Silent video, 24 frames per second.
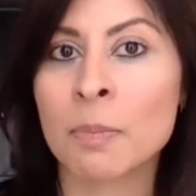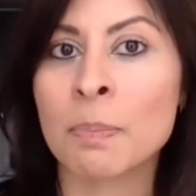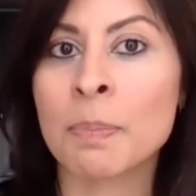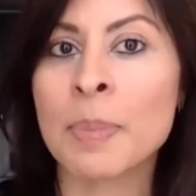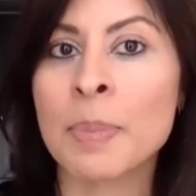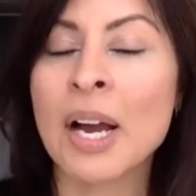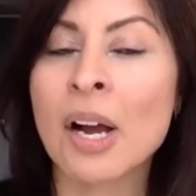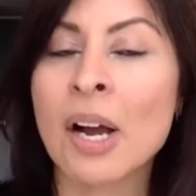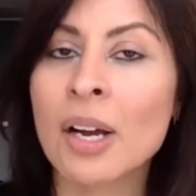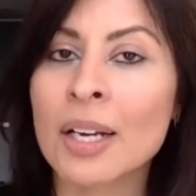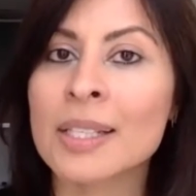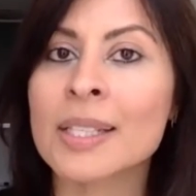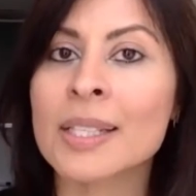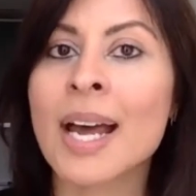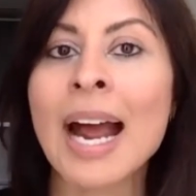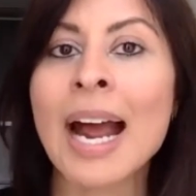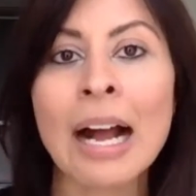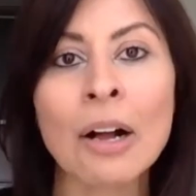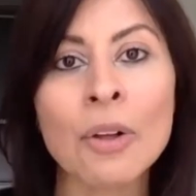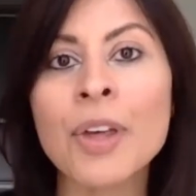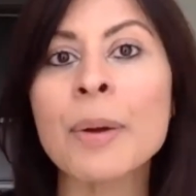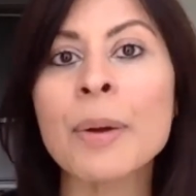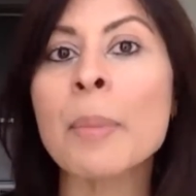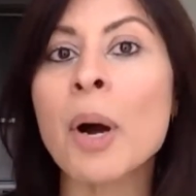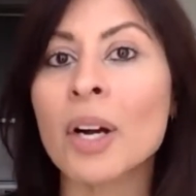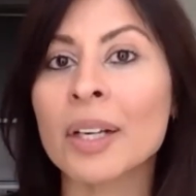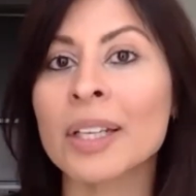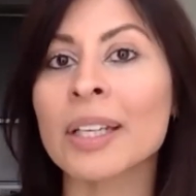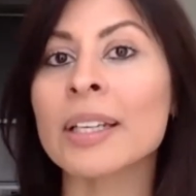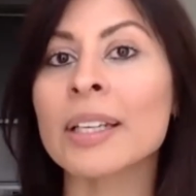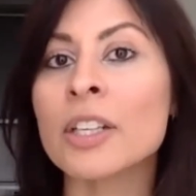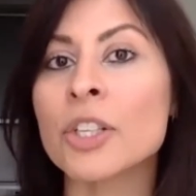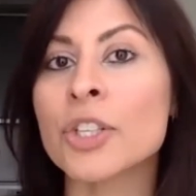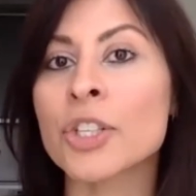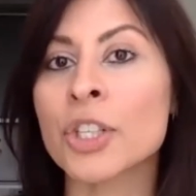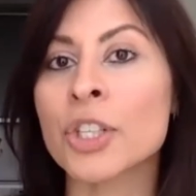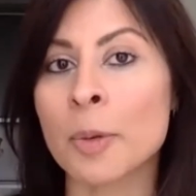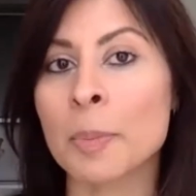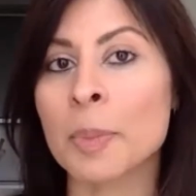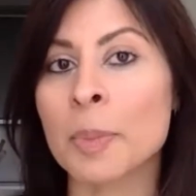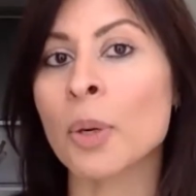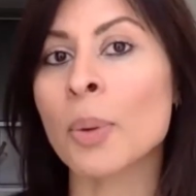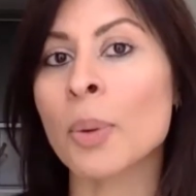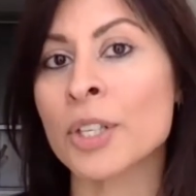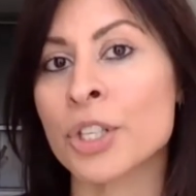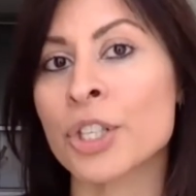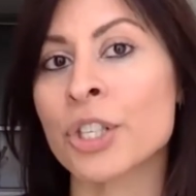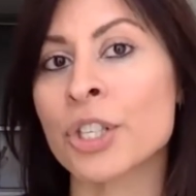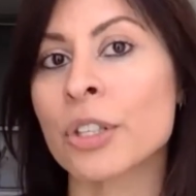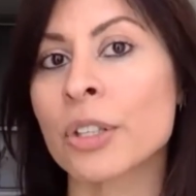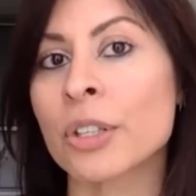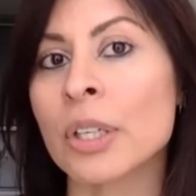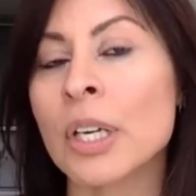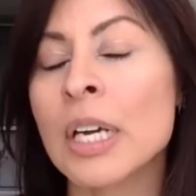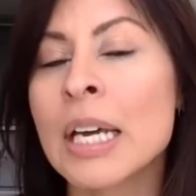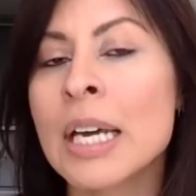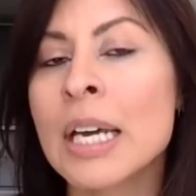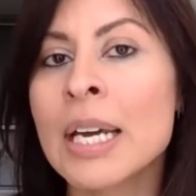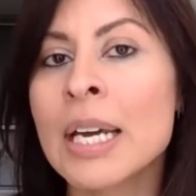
behind how they're marking each type of question.